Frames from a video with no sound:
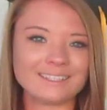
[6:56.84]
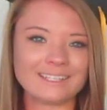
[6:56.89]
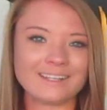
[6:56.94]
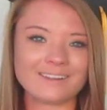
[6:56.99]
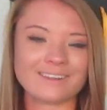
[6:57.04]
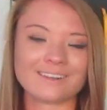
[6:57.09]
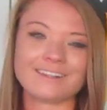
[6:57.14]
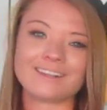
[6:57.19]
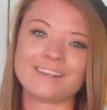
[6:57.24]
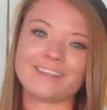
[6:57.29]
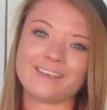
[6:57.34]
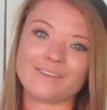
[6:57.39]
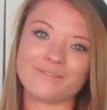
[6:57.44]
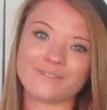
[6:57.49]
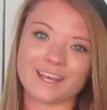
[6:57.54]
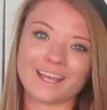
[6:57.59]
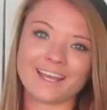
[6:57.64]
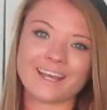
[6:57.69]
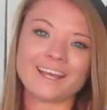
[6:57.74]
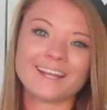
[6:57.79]

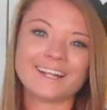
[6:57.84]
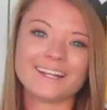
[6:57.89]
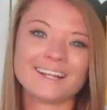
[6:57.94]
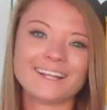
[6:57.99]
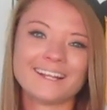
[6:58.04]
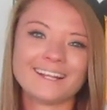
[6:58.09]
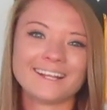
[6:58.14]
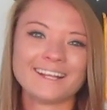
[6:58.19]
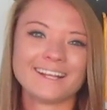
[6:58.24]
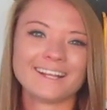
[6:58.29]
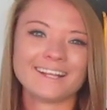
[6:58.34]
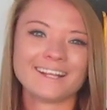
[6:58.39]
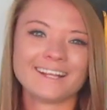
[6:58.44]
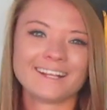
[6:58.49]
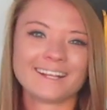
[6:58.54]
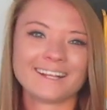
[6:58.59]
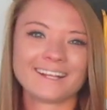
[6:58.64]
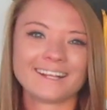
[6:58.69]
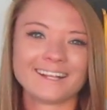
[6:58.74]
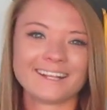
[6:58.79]

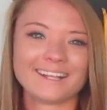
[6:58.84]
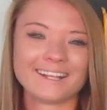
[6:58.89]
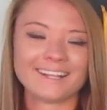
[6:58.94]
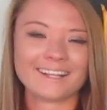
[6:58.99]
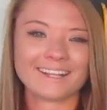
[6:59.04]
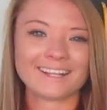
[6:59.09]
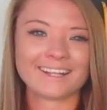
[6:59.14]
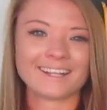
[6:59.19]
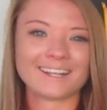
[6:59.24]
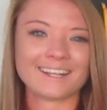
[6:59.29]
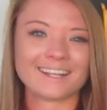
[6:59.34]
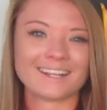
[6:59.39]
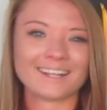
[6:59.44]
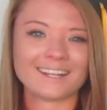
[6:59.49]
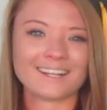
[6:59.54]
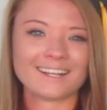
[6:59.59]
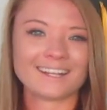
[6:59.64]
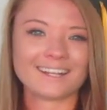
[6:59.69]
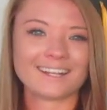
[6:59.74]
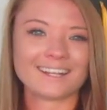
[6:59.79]

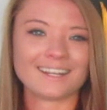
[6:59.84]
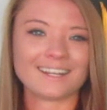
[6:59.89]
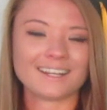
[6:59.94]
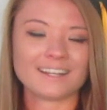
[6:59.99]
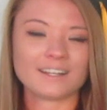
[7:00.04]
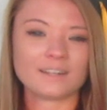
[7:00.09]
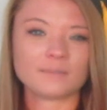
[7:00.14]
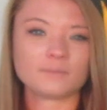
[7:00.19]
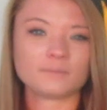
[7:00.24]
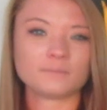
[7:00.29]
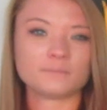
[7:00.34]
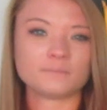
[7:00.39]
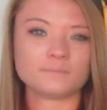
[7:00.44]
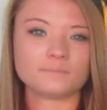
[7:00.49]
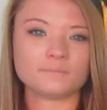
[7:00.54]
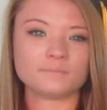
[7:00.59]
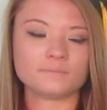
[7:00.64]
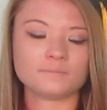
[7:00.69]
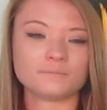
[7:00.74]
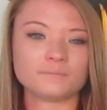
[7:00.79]

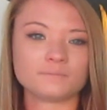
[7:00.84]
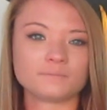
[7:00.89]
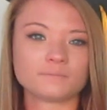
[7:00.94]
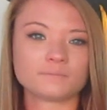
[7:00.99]
The person shown says nothing.